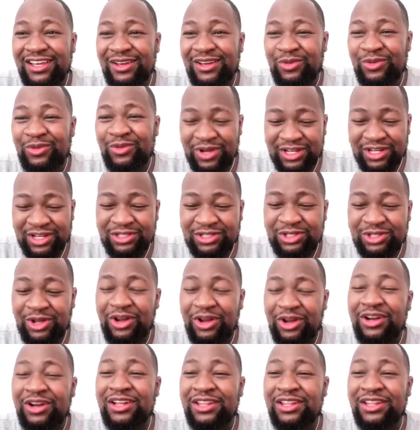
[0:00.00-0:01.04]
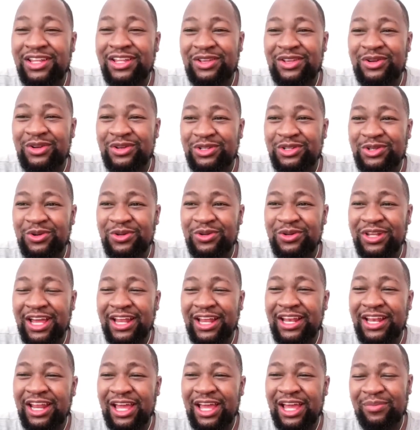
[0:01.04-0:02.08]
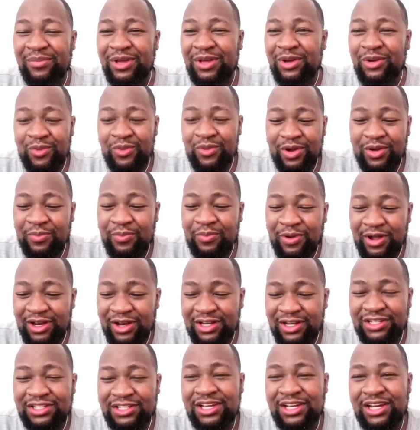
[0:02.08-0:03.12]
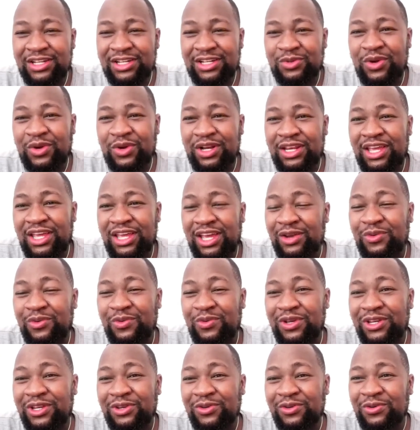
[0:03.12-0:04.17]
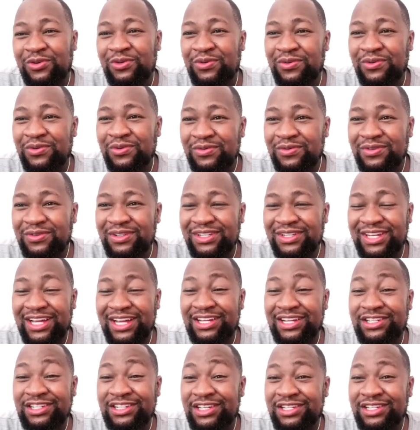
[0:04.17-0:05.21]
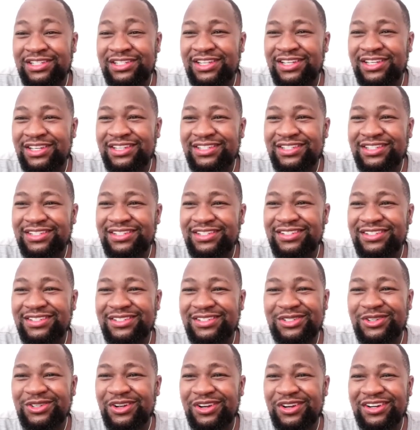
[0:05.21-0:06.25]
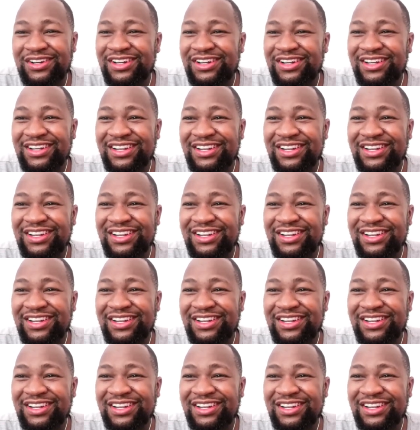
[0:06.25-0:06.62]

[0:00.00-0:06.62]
We are sorry that you're so dynamic. We apologize. What can we do? Digest it. Sorry.